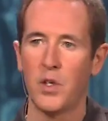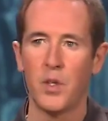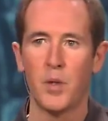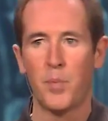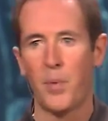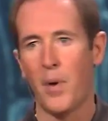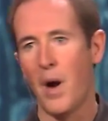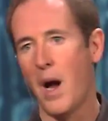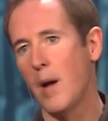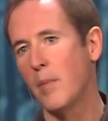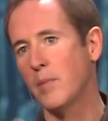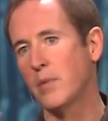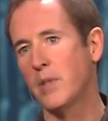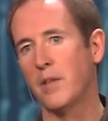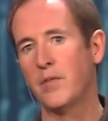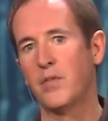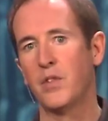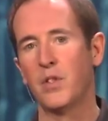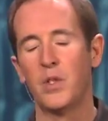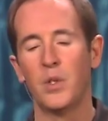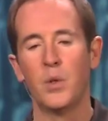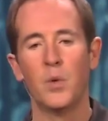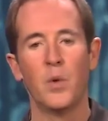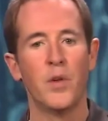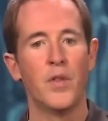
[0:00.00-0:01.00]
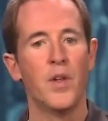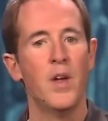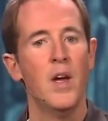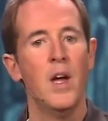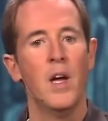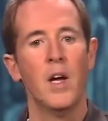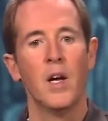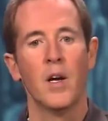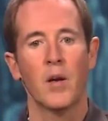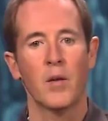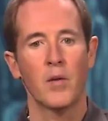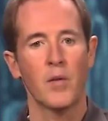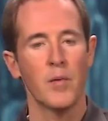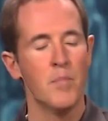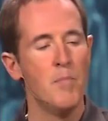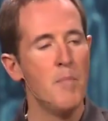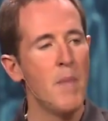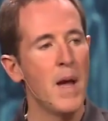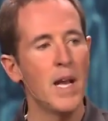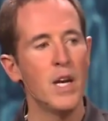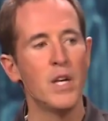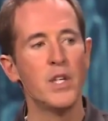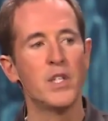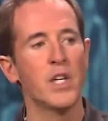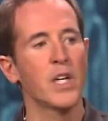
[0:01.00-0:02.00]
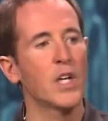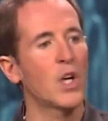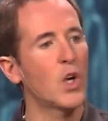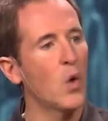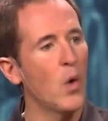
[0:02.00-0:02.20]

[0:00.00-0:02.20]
The problems have to do with managing